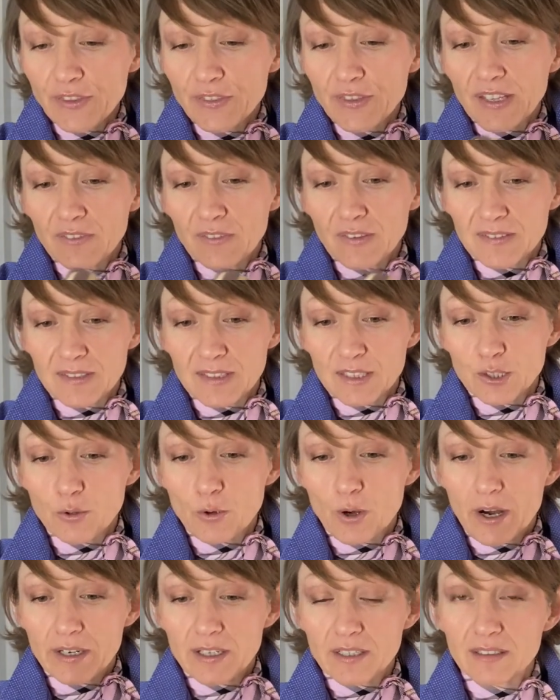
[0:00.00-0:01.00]
think this is
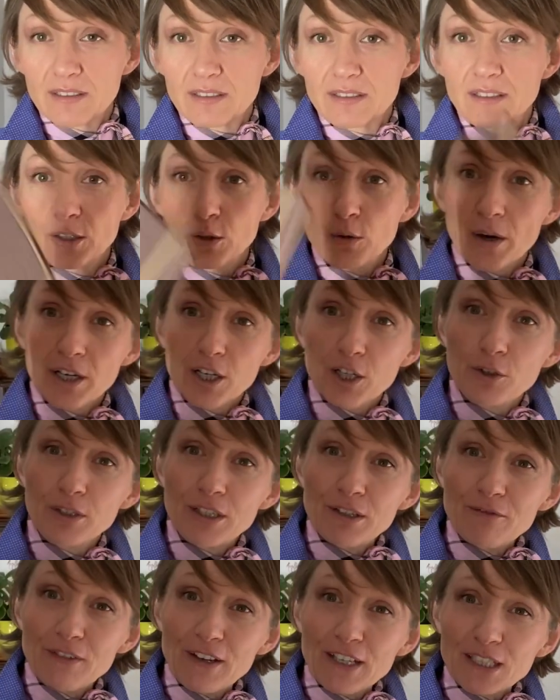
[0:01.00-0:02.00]
quite a good
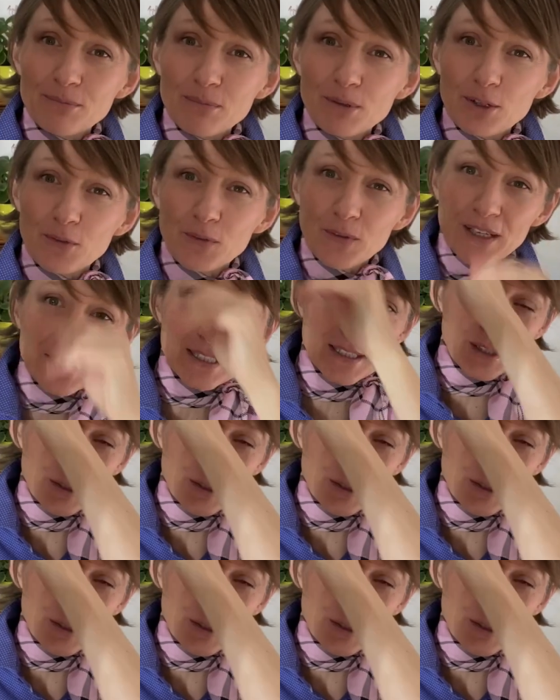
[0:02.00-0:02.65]
investment on these